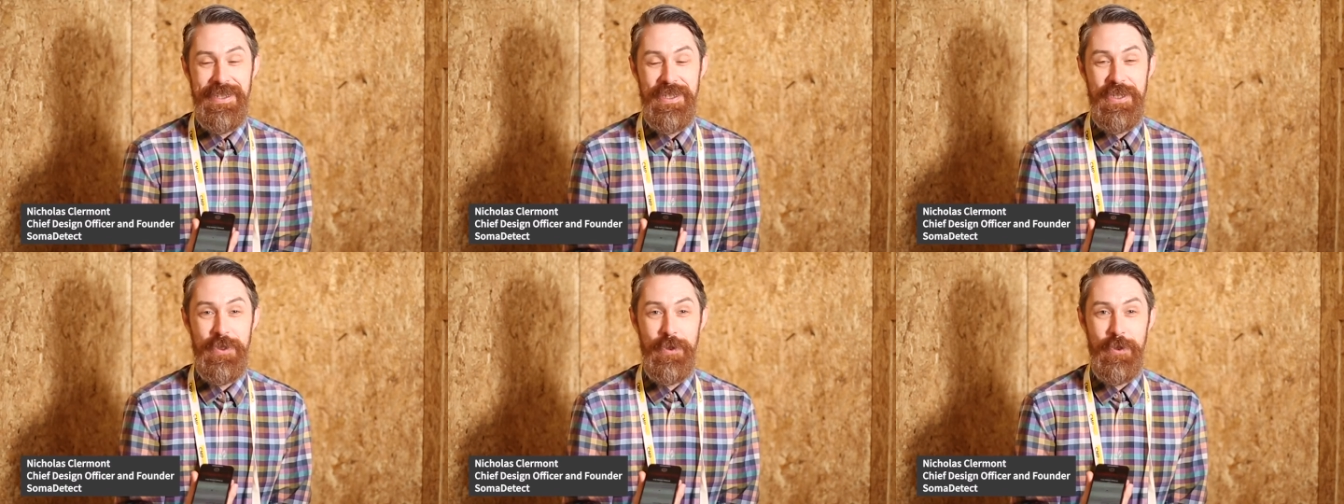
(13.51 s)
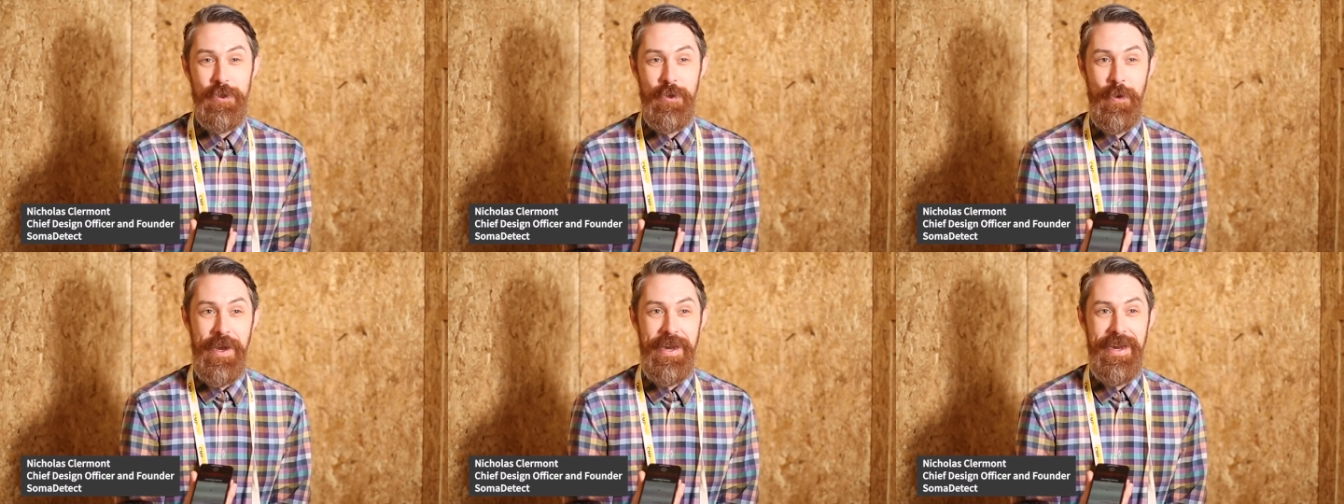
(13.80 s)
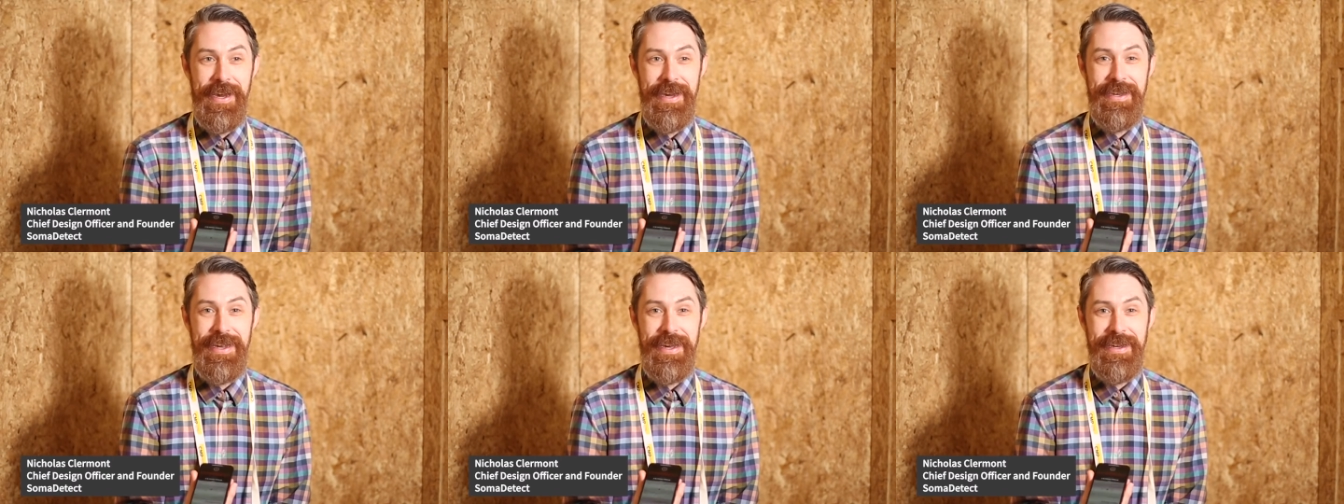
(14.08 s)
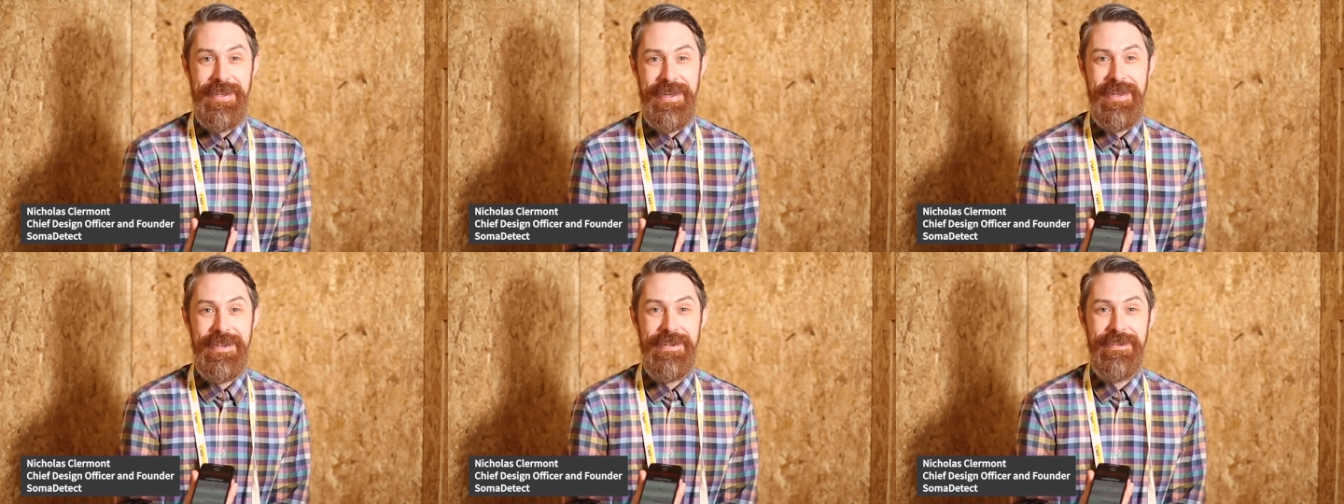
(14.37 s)
to try and
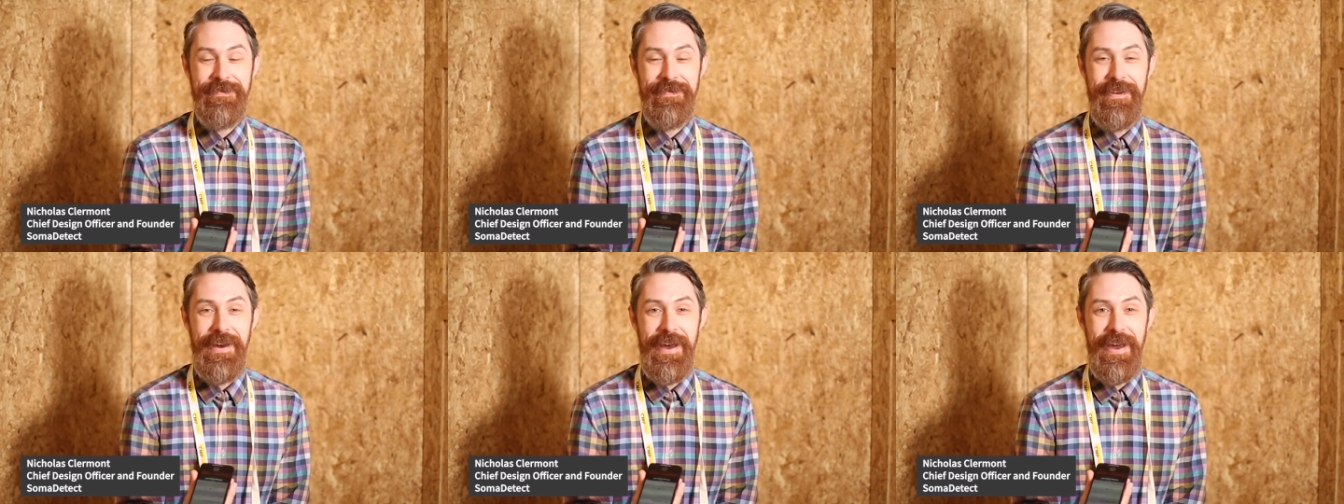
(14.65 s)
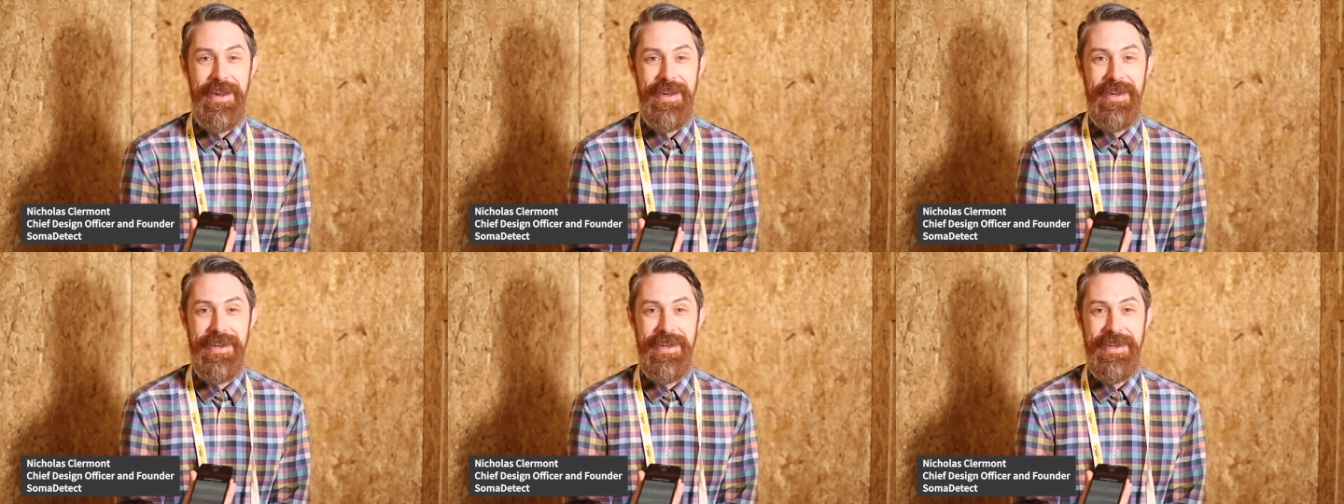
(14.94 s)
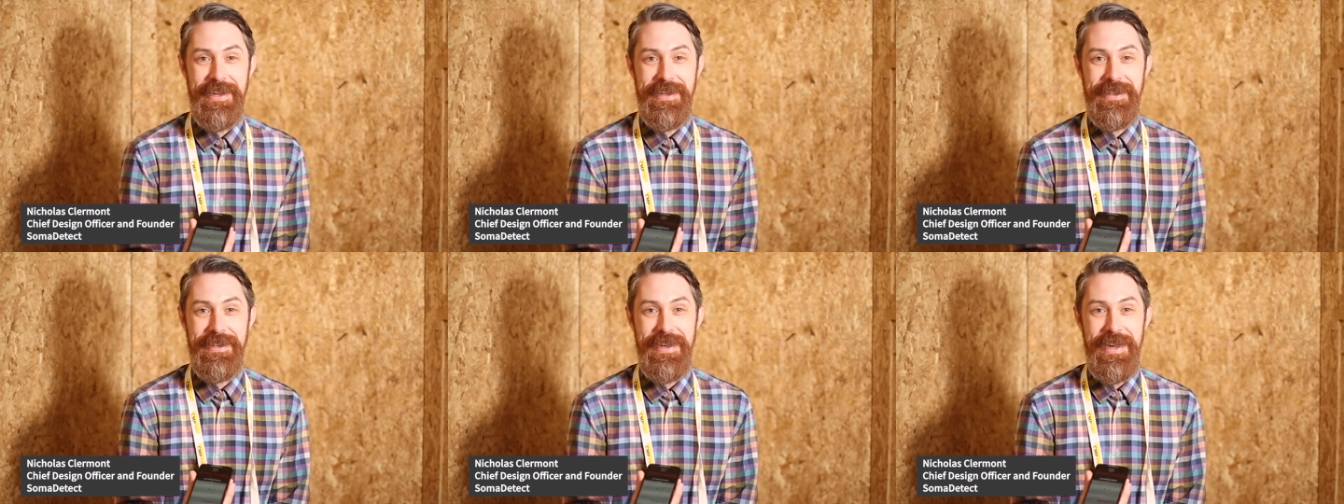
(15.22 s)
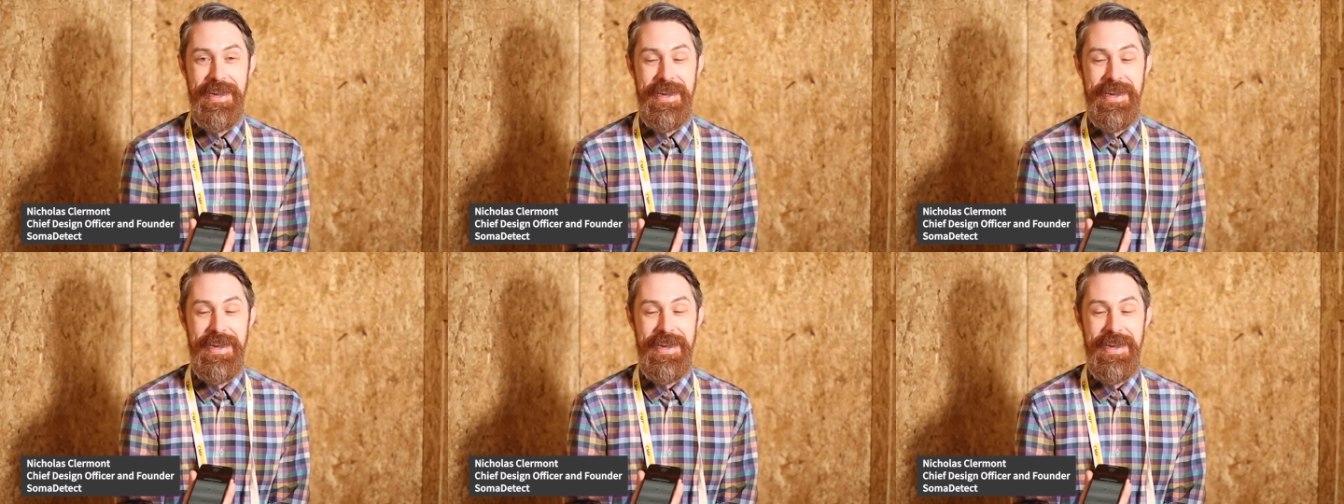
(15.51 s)
identify and,